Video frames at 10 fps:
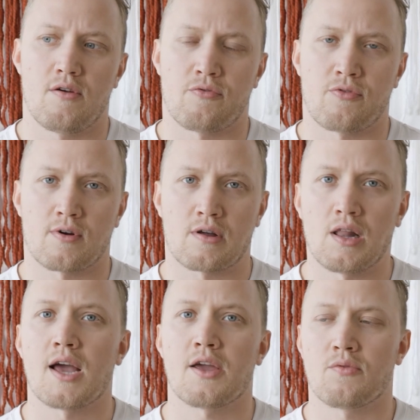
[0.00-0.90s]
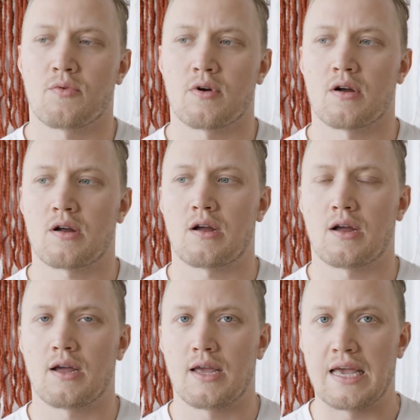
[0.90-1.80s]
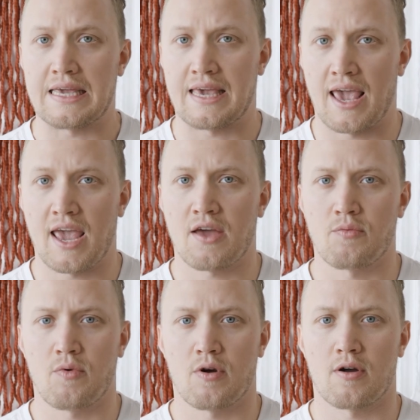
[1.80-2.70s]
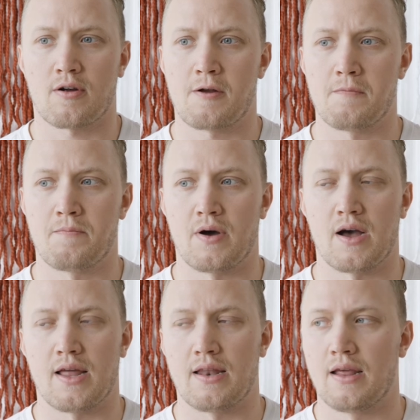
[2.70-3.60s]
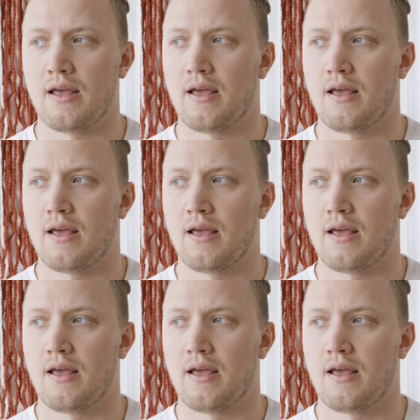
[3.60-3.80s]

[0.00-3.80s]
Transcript: for client work, it can work, but